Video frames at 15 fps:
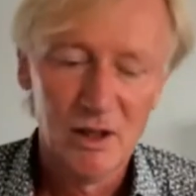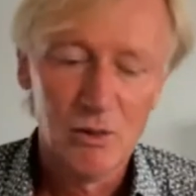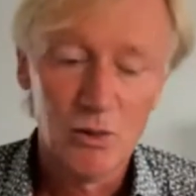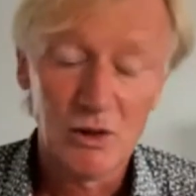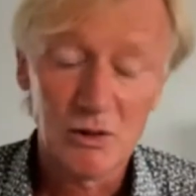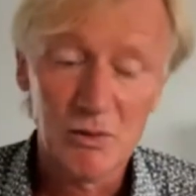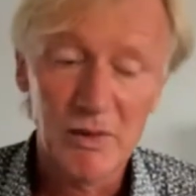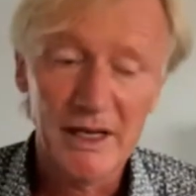
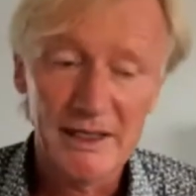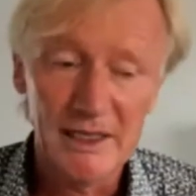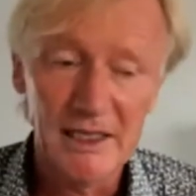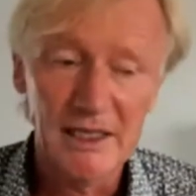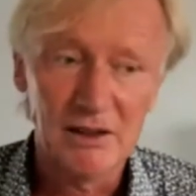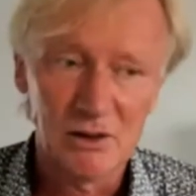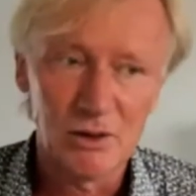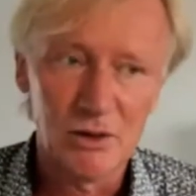What might
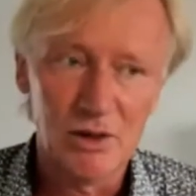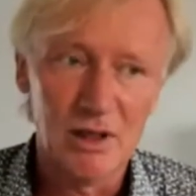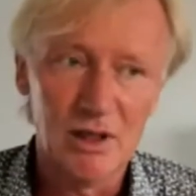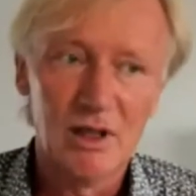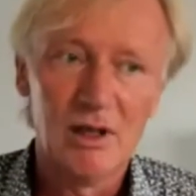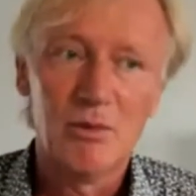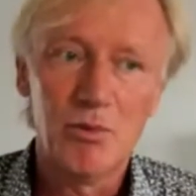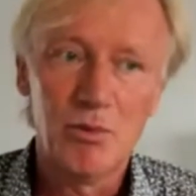lead to a
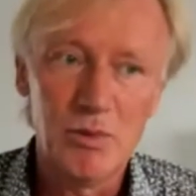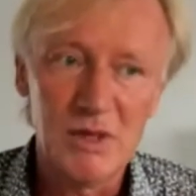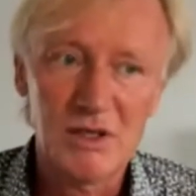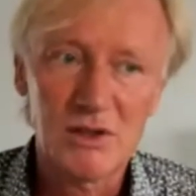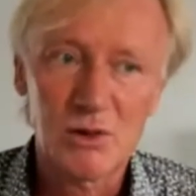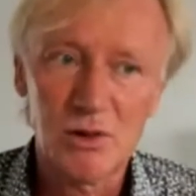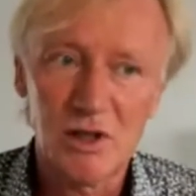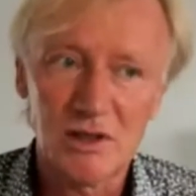
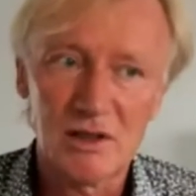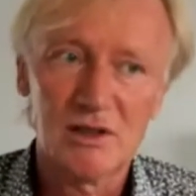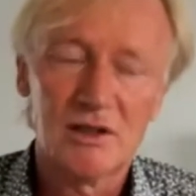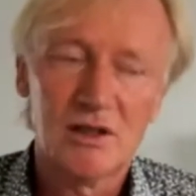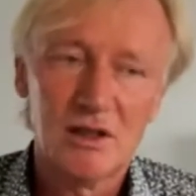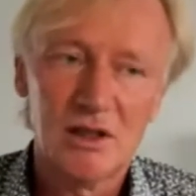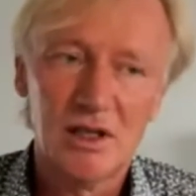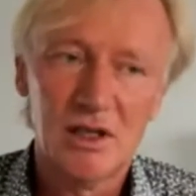mistrust
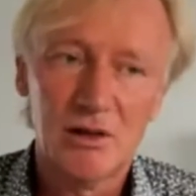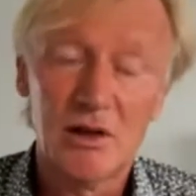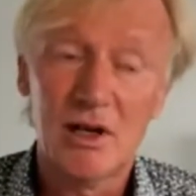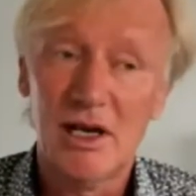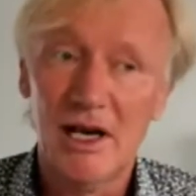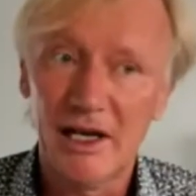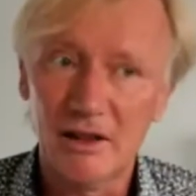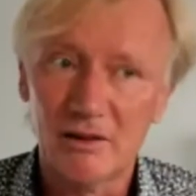or a
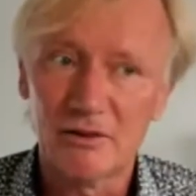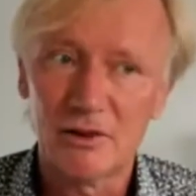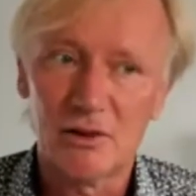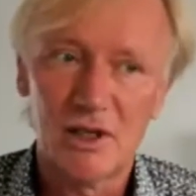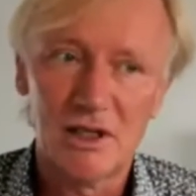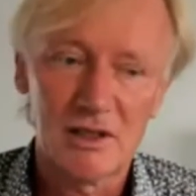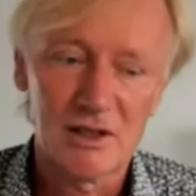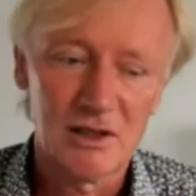lack of
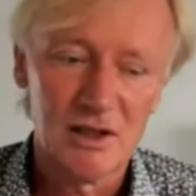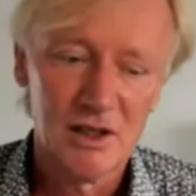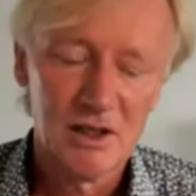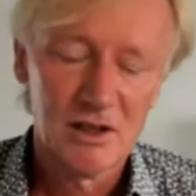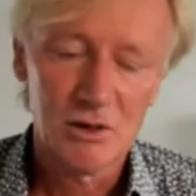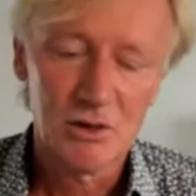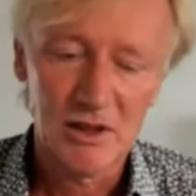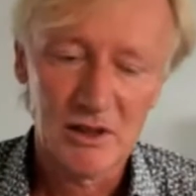
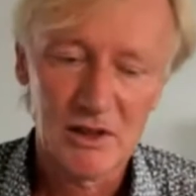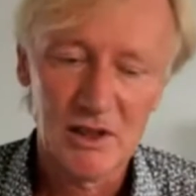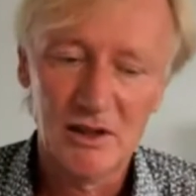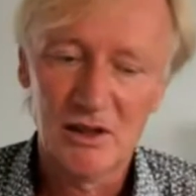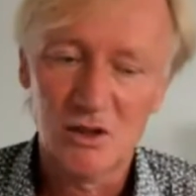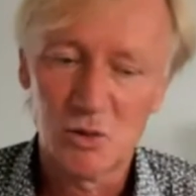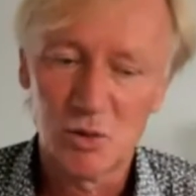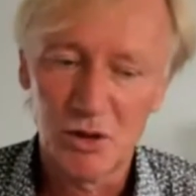trust in
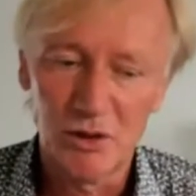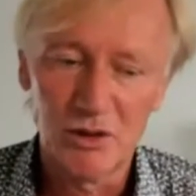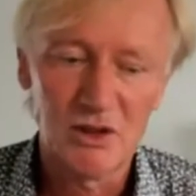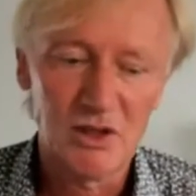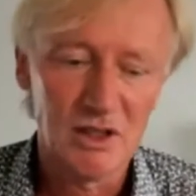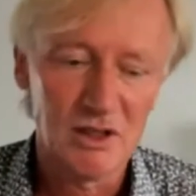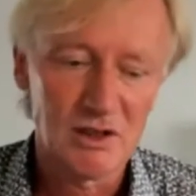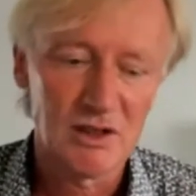this
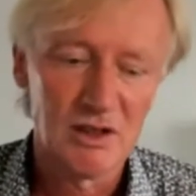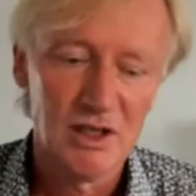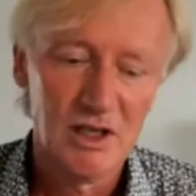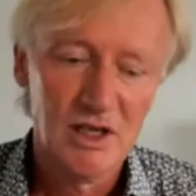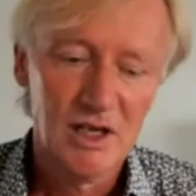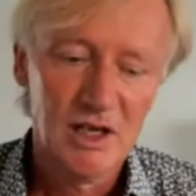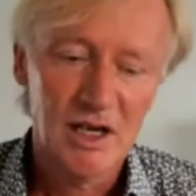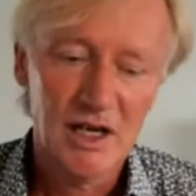process,
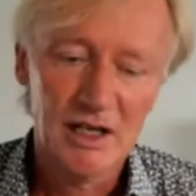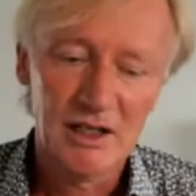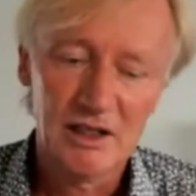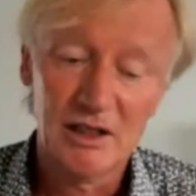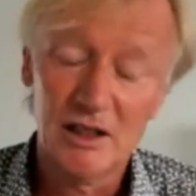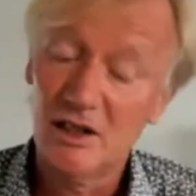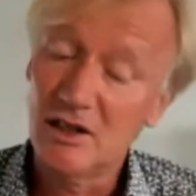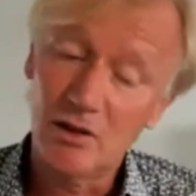and
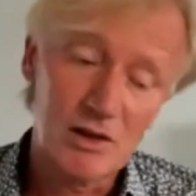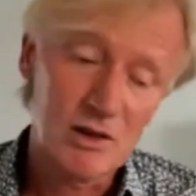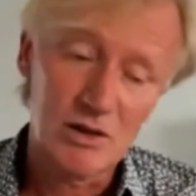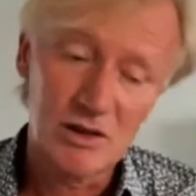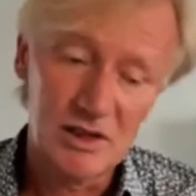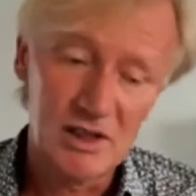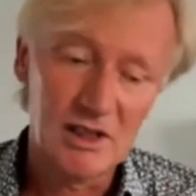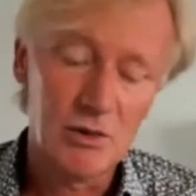also
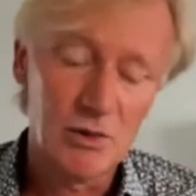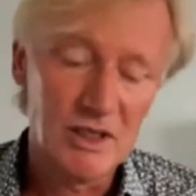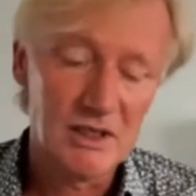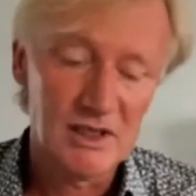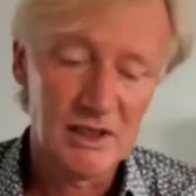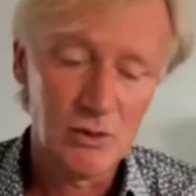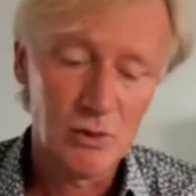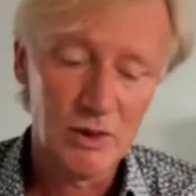a
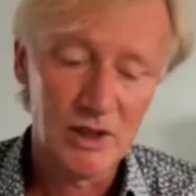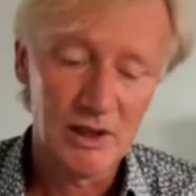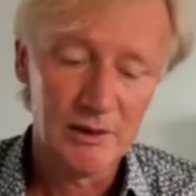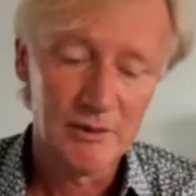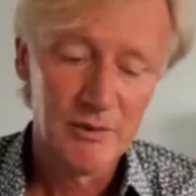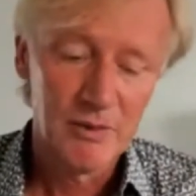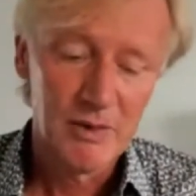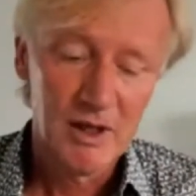decreasing
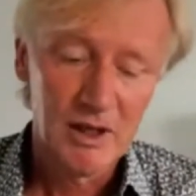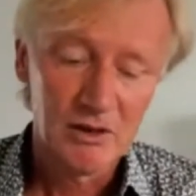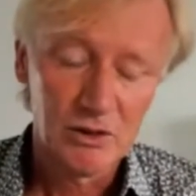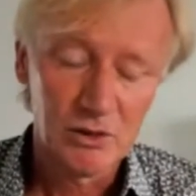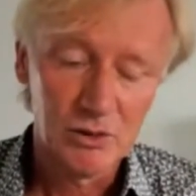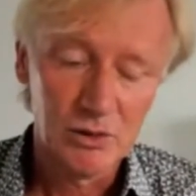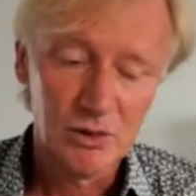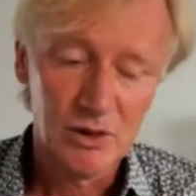will
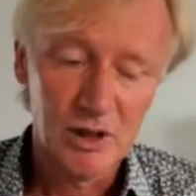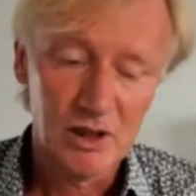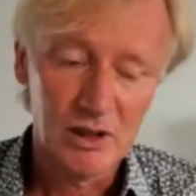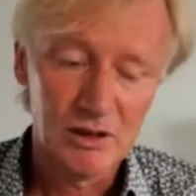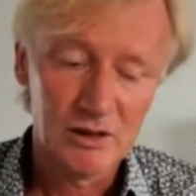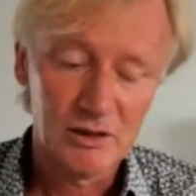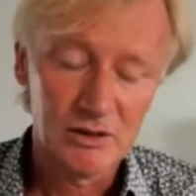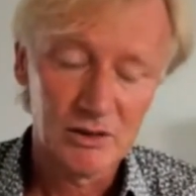
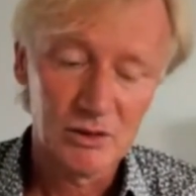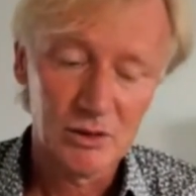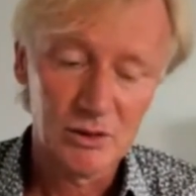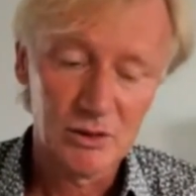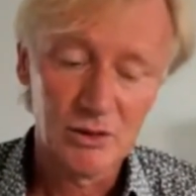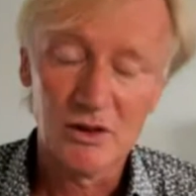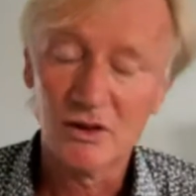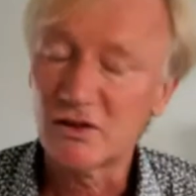
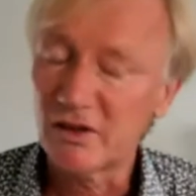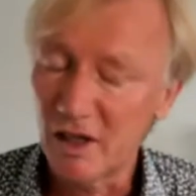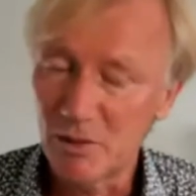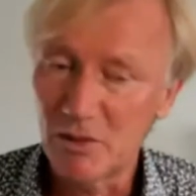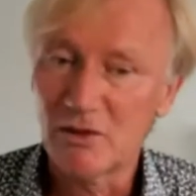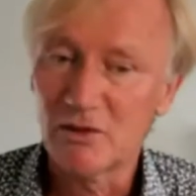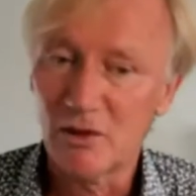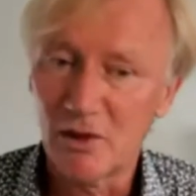to this
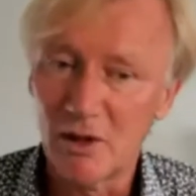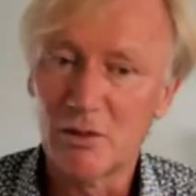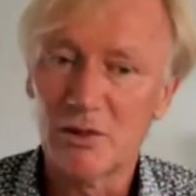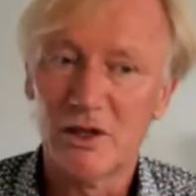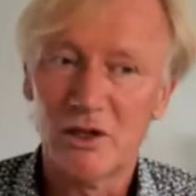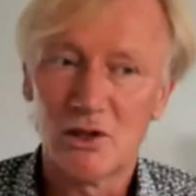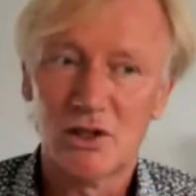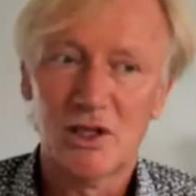type of
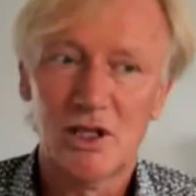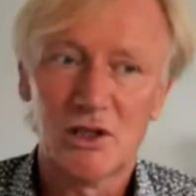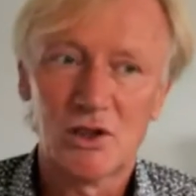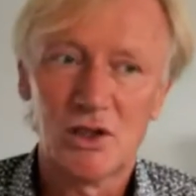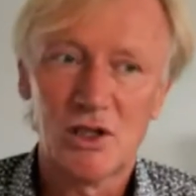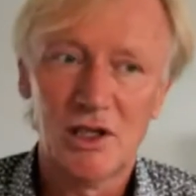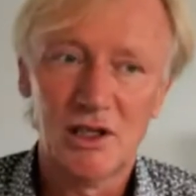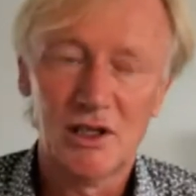collaboration,
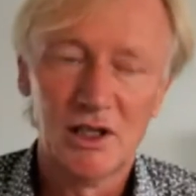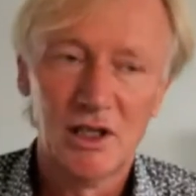actually.